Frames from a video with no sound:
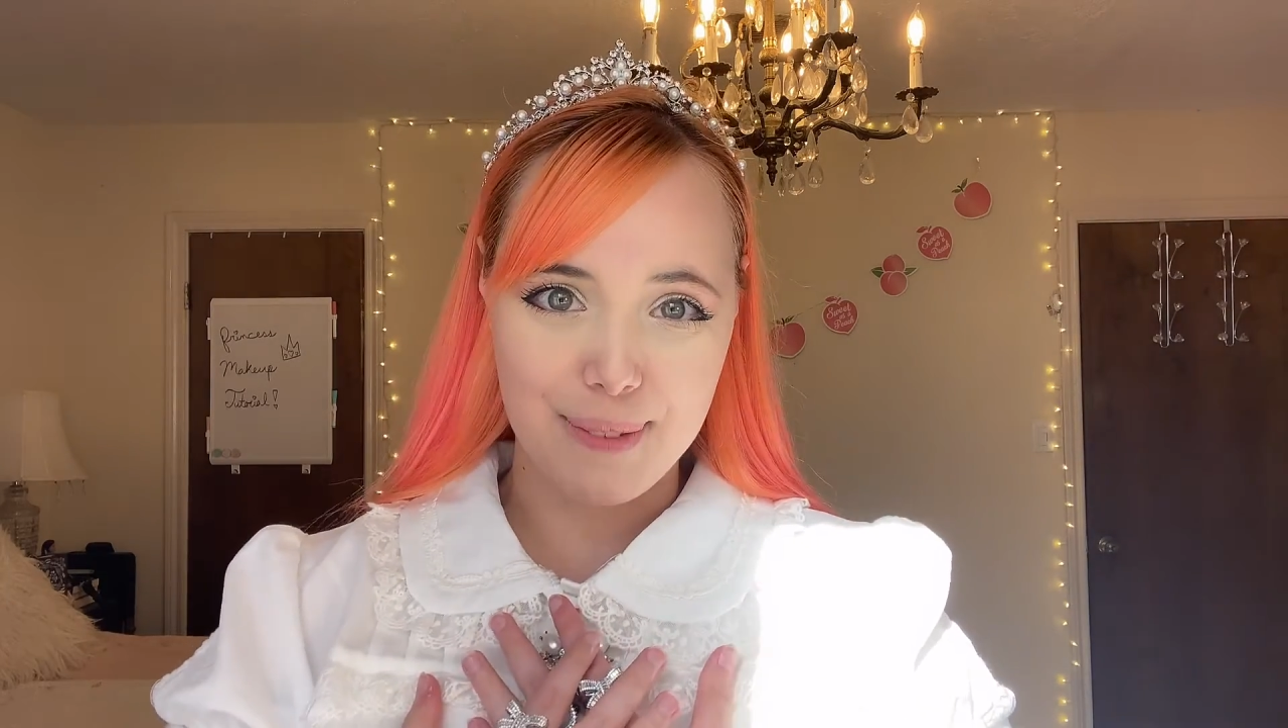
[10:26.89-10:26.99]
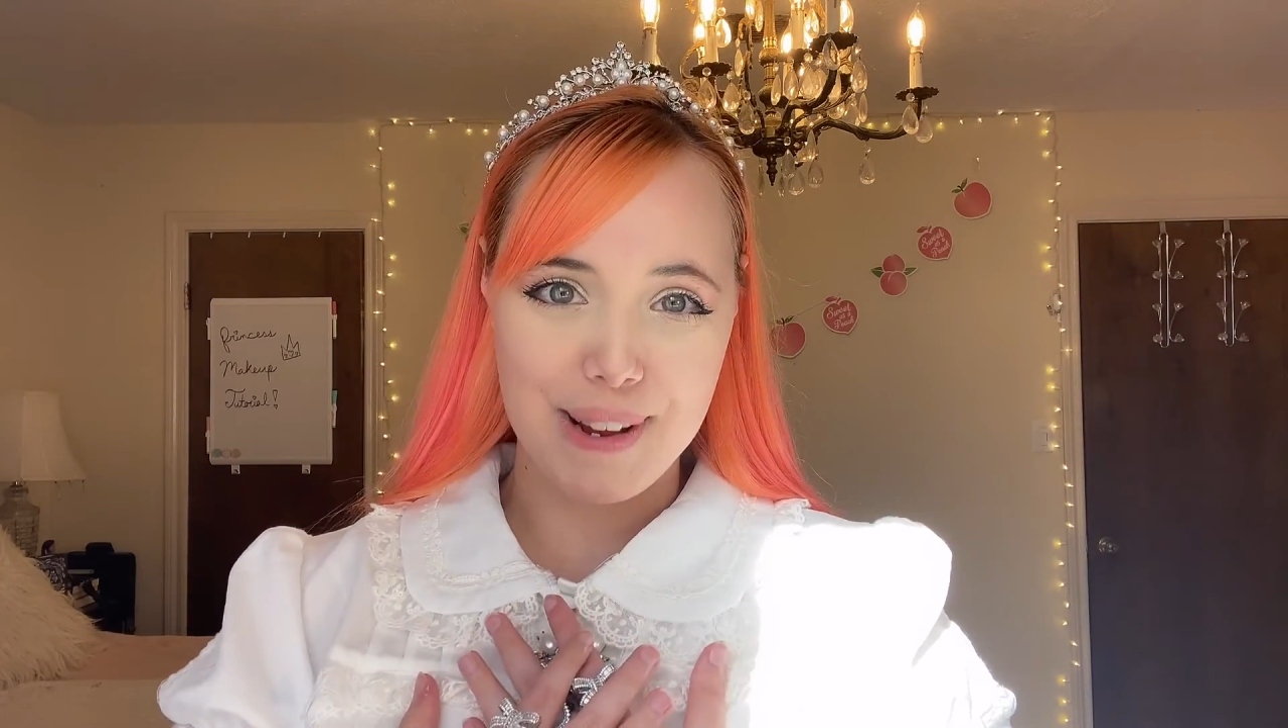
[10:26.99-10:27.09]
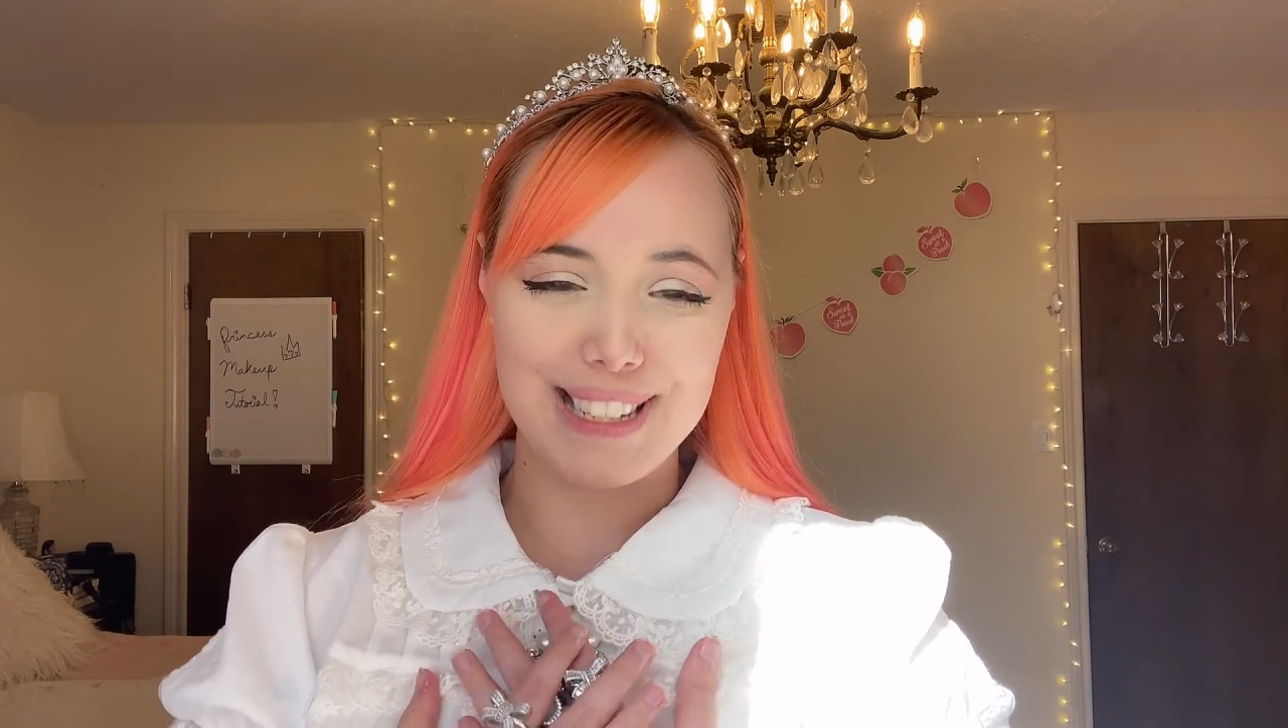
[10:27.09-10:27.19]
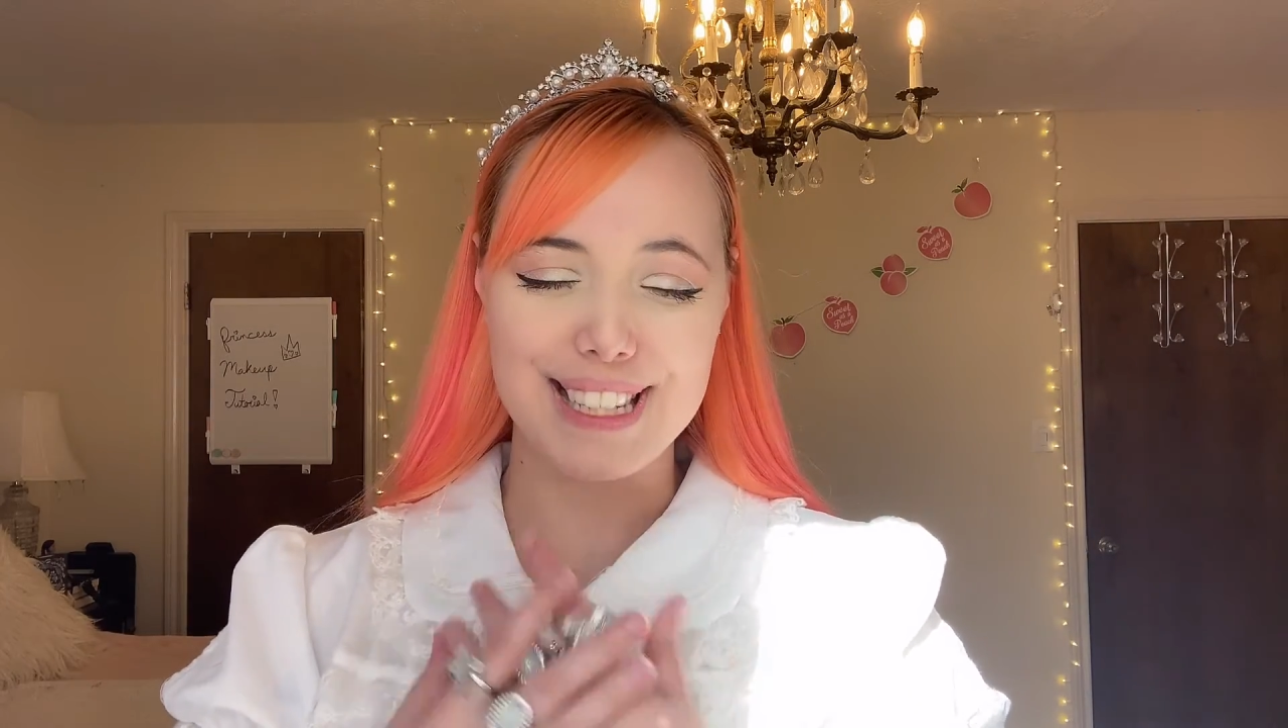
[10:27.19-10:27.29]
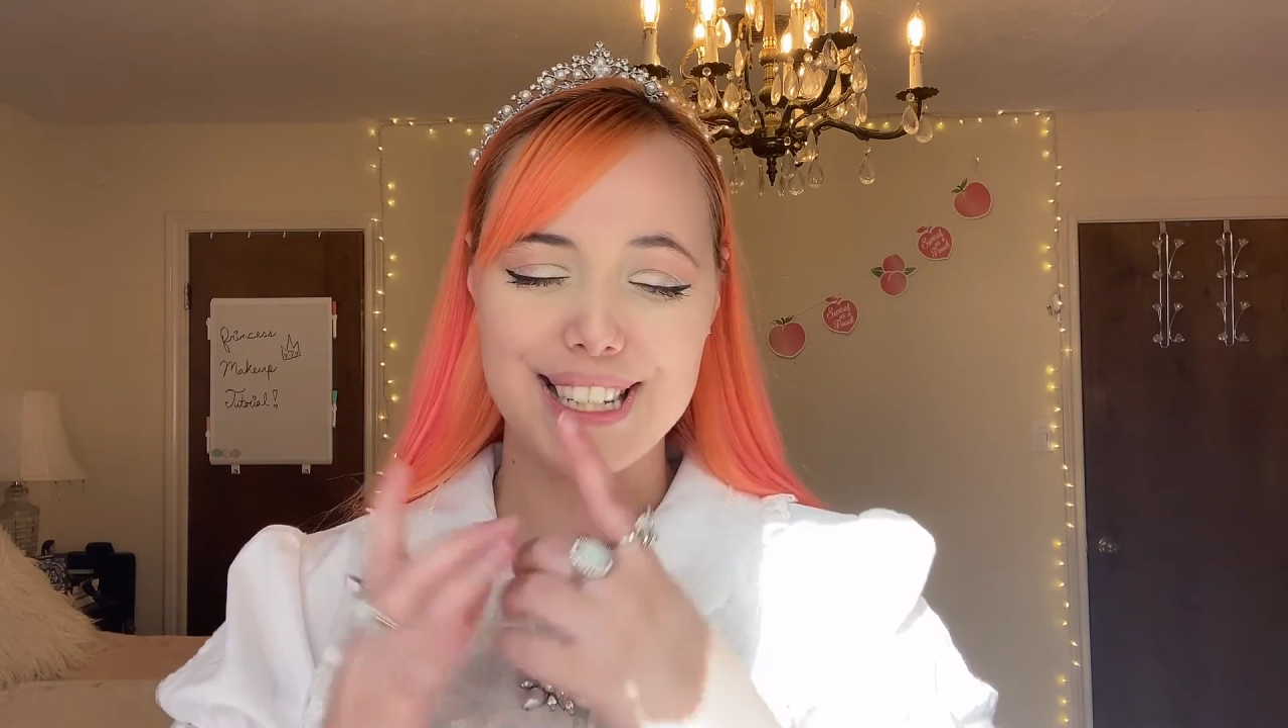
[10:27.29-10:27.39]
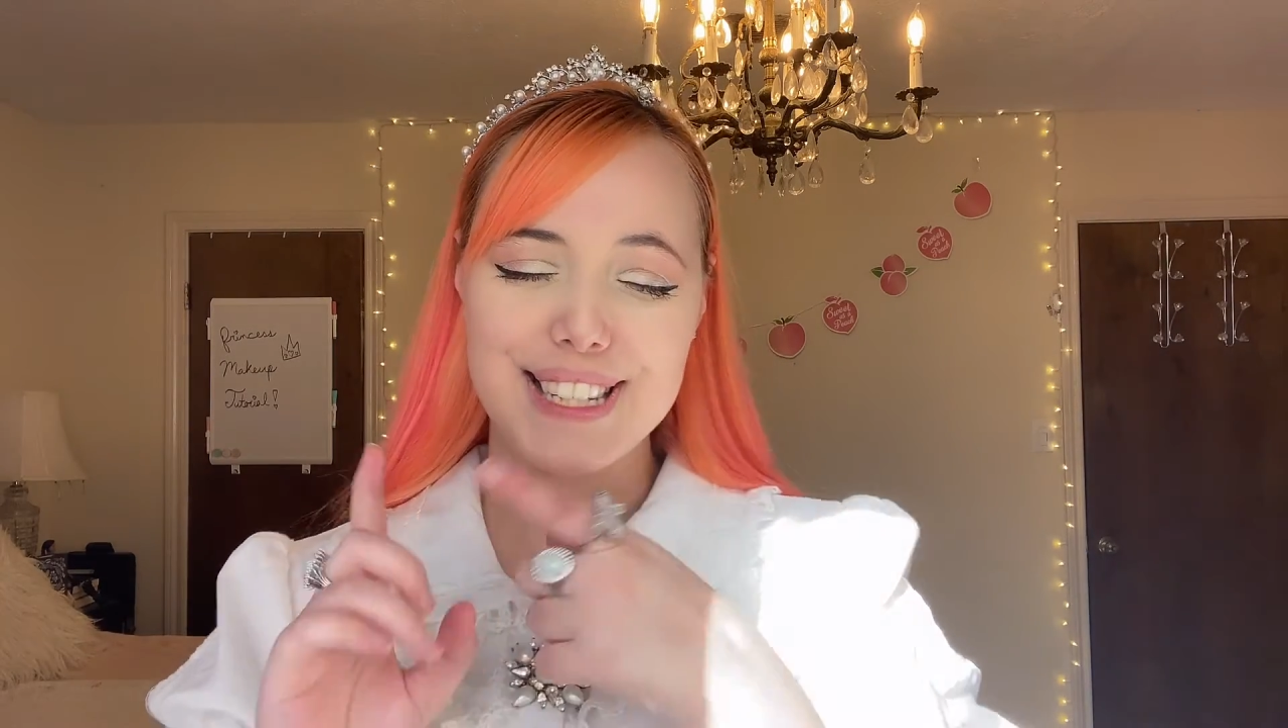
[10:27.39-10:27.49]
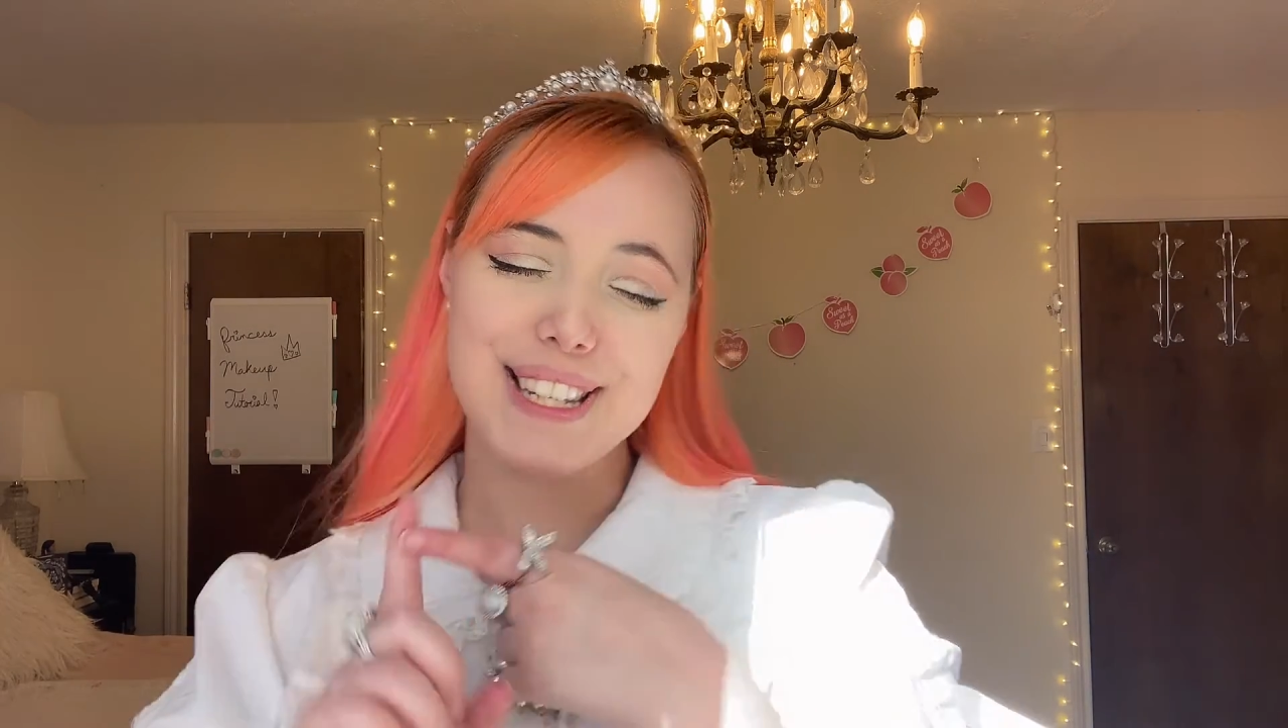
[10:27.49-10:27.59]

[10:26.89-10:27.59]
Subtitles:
an amazing